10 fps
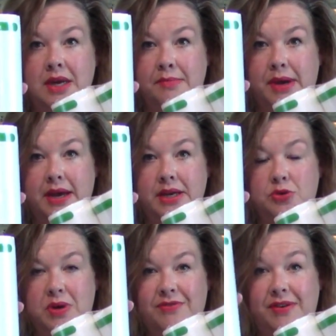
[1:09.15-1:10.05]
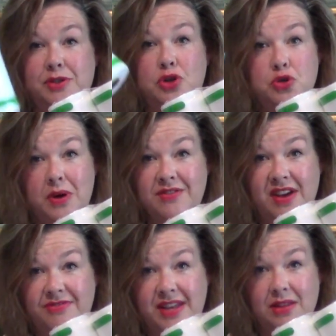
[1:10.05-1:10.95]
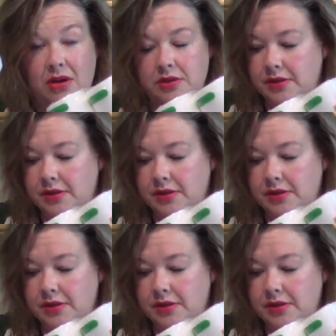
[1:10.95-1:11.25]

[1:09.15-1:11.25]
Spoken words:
by 25, so 25 feet long.